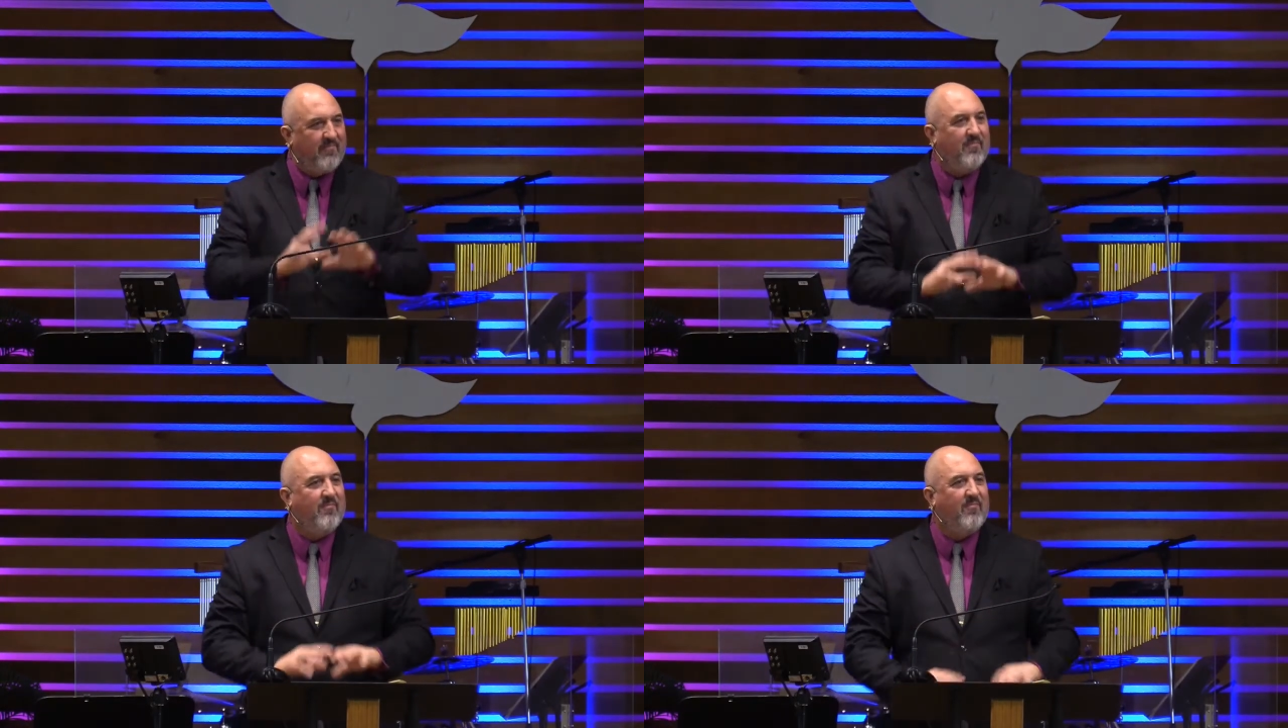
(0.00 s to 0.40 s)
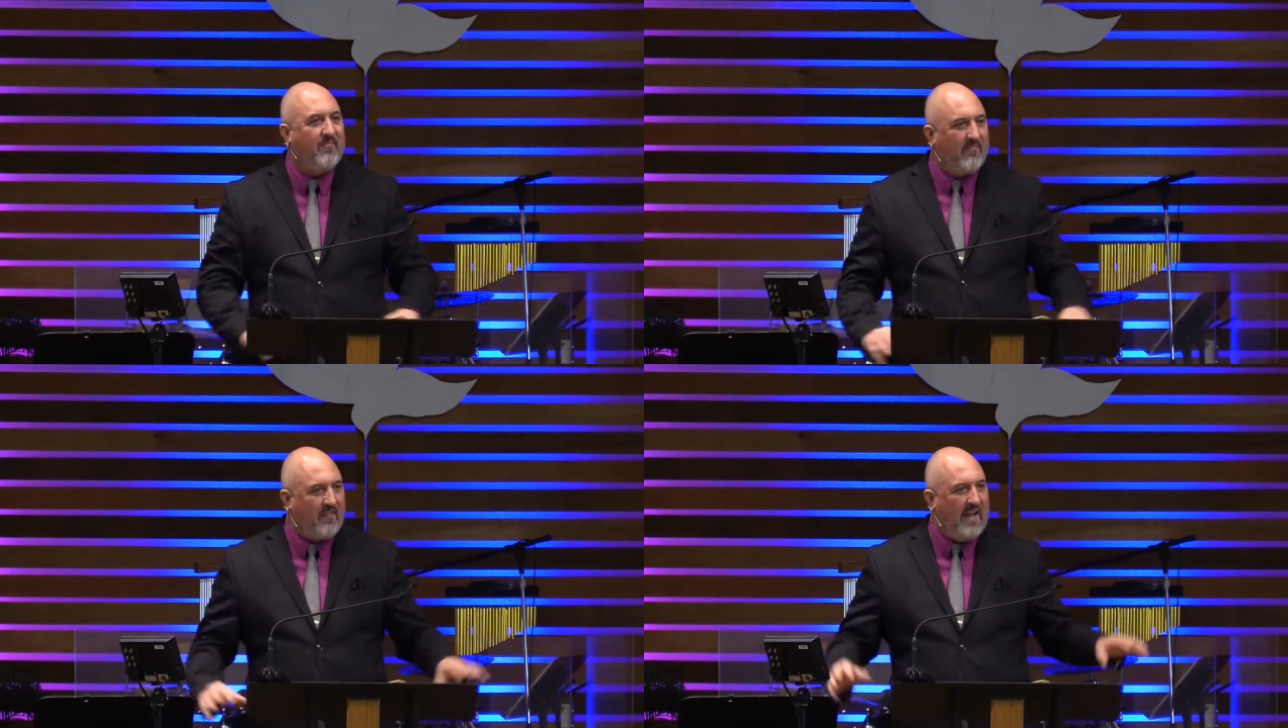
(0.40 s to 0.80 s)

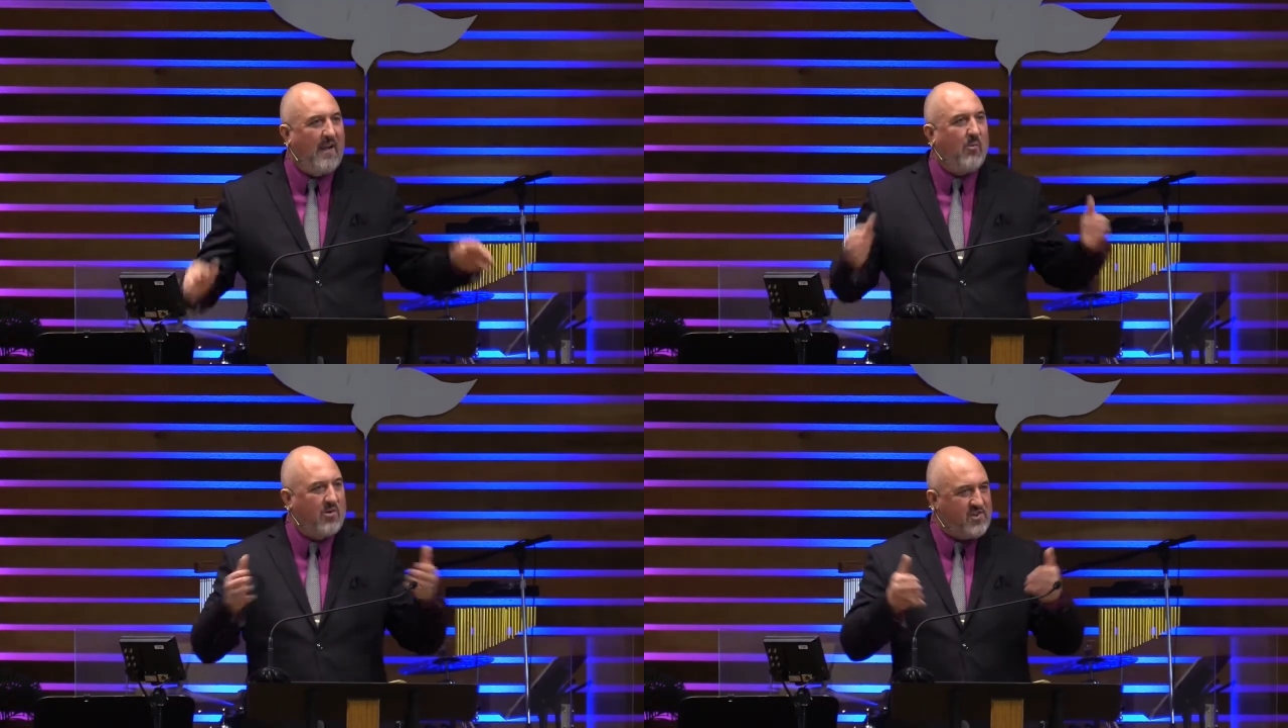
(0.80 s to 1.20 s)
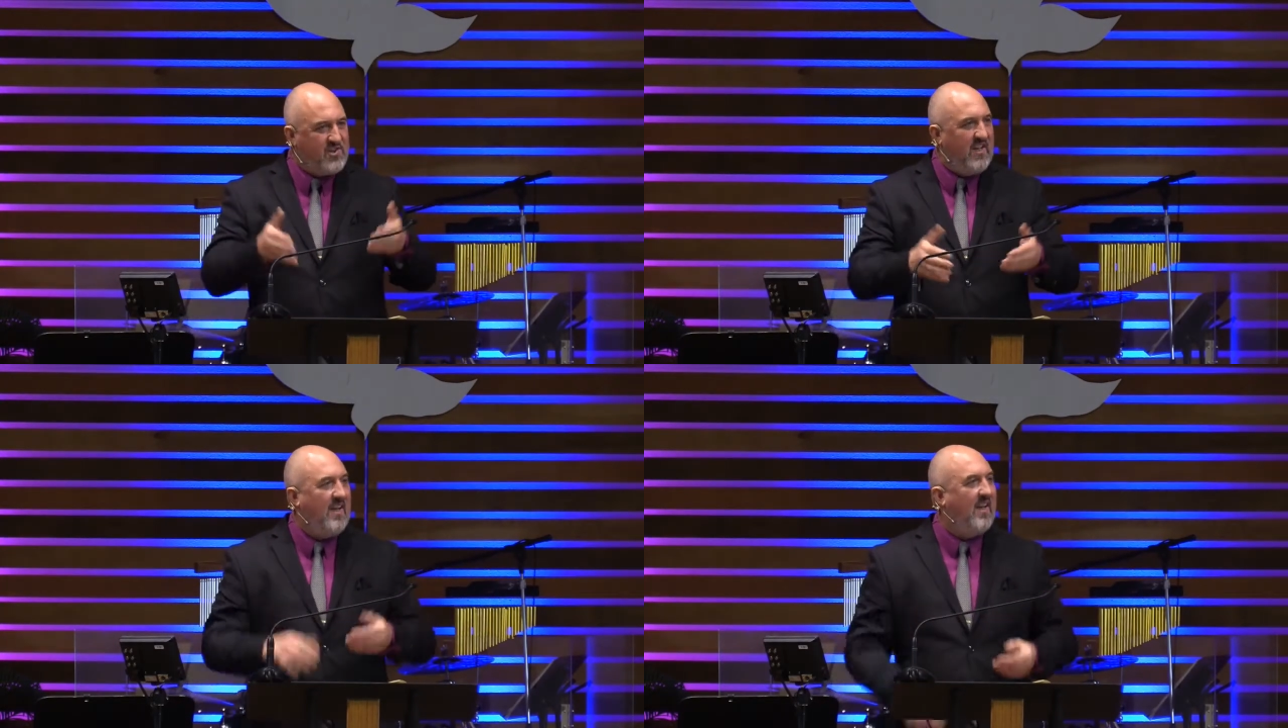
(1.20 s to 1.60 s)
And we're
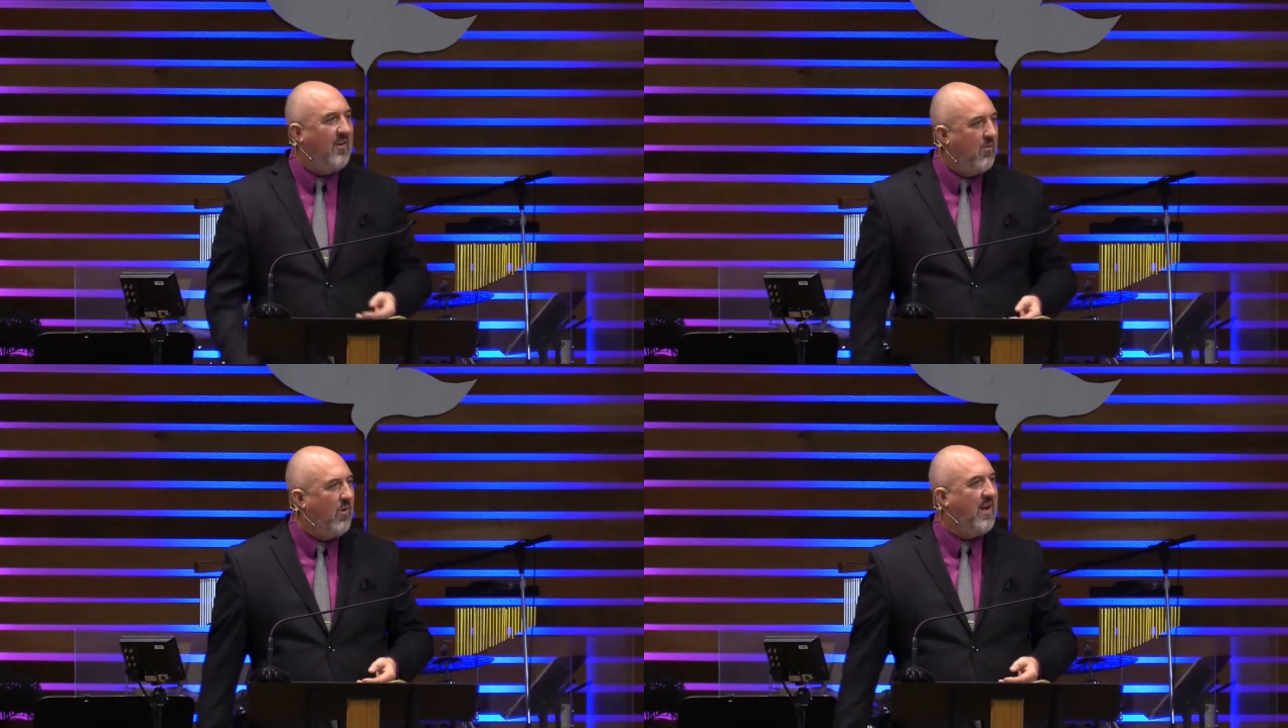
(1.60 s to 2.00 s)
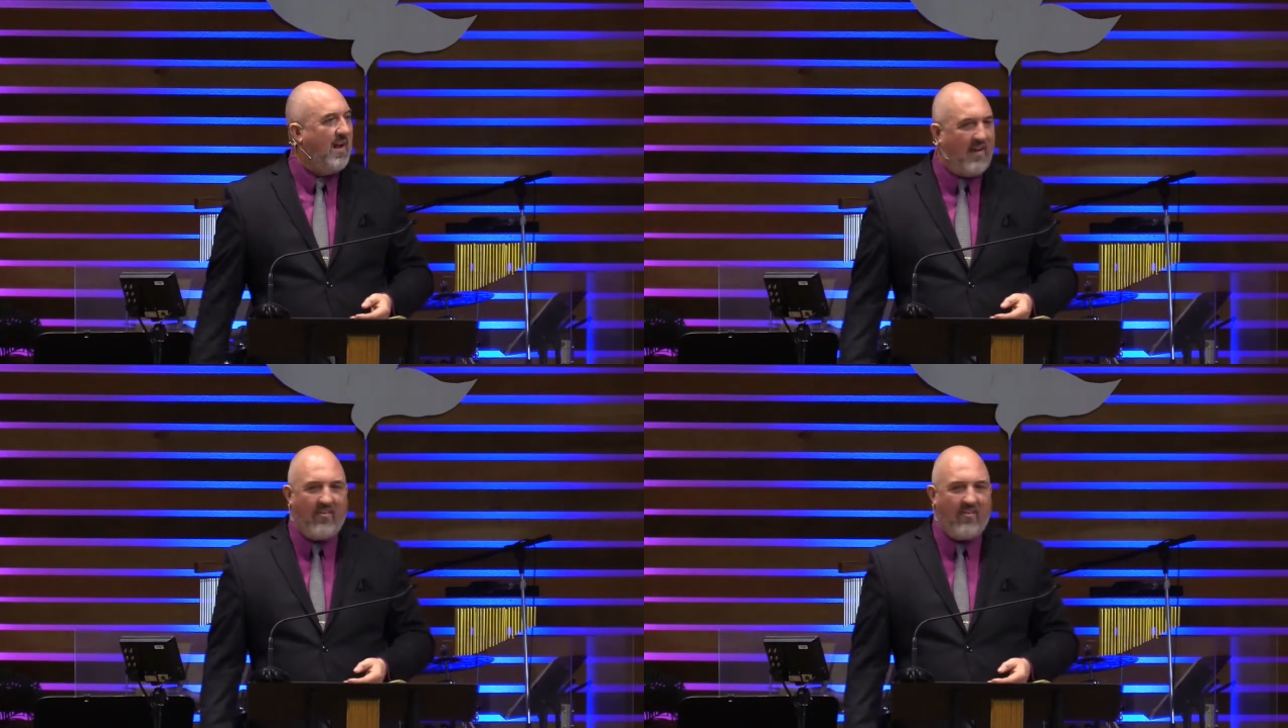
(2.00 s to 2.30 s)
seeing what God